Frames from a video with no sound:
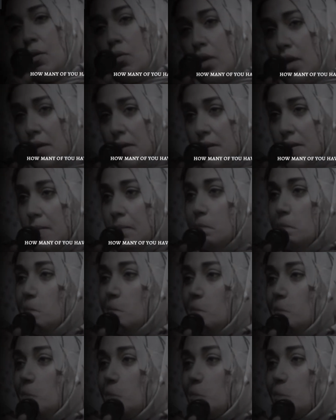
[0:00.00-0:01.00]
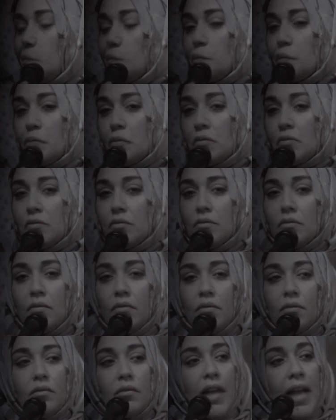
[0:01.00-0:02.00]
Works?
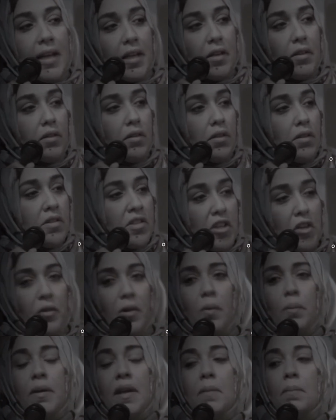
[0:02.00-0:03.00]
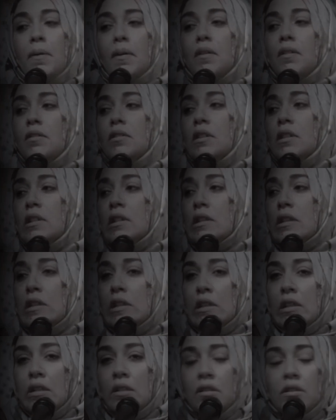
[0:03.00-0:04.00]
Like zero people?
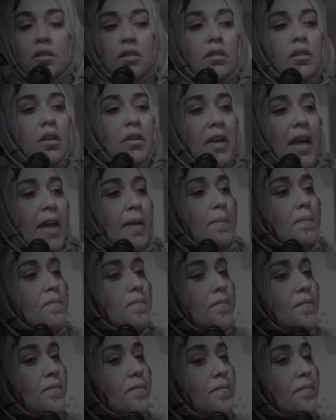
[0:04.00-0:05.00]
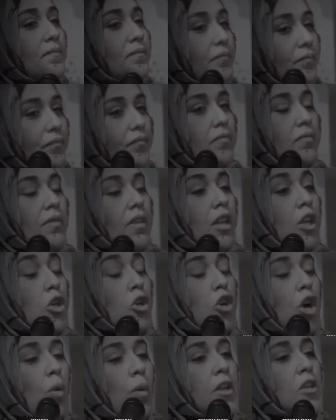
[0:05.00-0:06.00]
Okay.
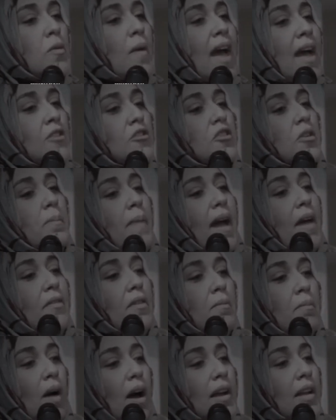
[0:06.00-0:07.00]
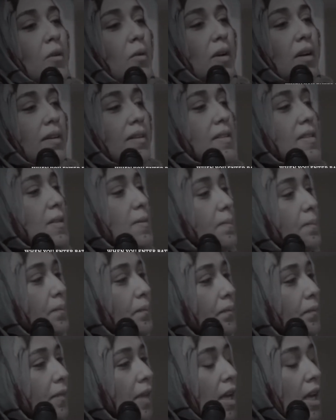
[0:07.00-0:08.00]
You know when you enter Bath and Body Works,
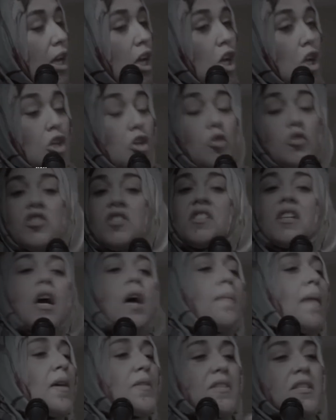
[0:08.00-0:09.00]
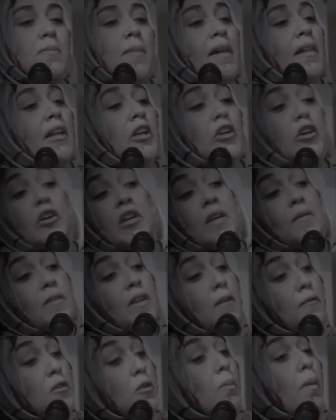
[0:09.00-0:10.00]
you just come out smelling good
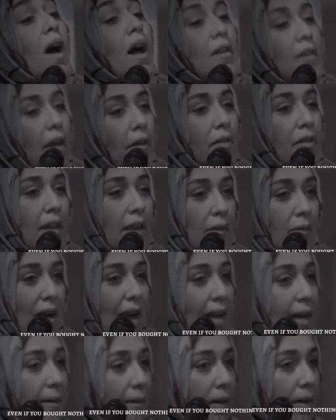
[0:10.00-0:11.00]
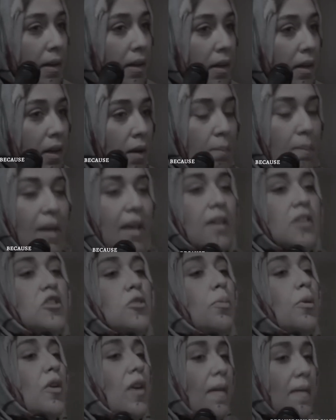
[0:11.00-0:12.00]
even if you bought nothing, right? Because
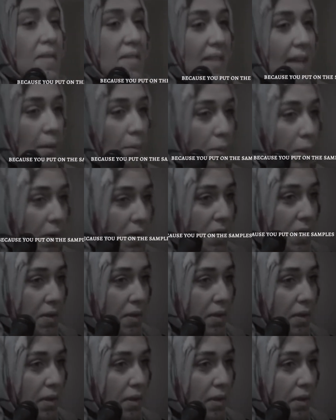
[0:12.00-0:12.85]
you put on the samples.